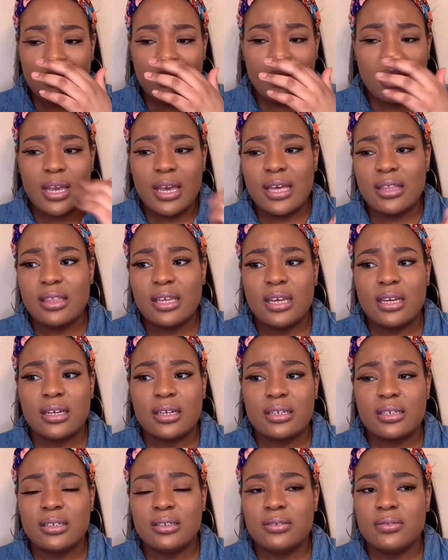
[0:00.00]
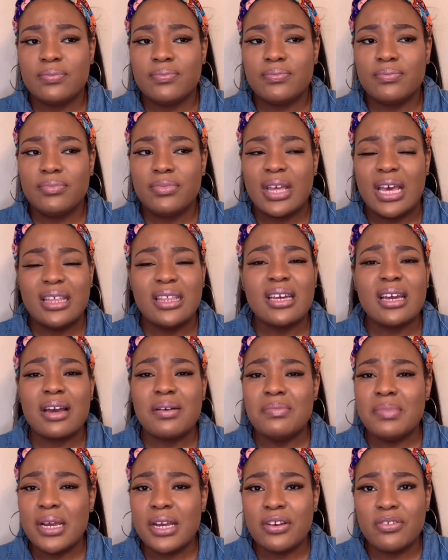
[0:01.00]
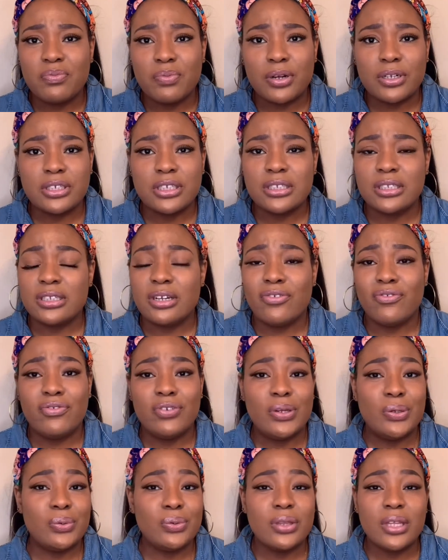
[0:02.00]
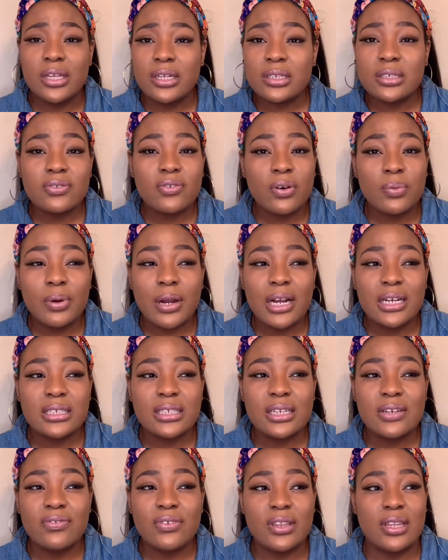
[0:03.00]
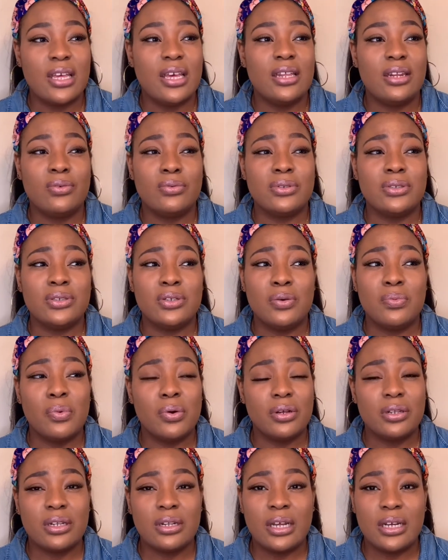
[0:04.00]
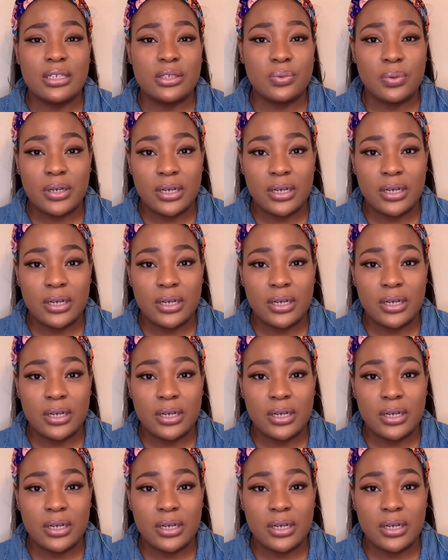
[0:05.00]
i think i think i may have purchased a few things full price and even then it was no more than like 20